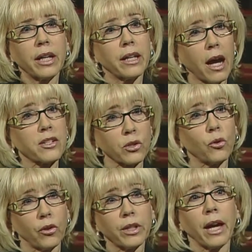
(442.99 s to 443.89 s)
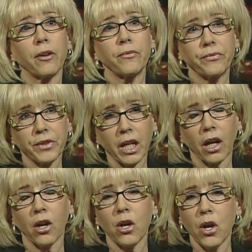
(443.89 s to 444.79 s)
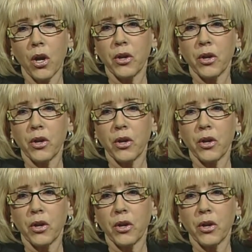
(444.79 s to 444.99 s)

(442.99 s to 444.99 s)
in teaching. high school, yeah, -huh. yeah. Okay.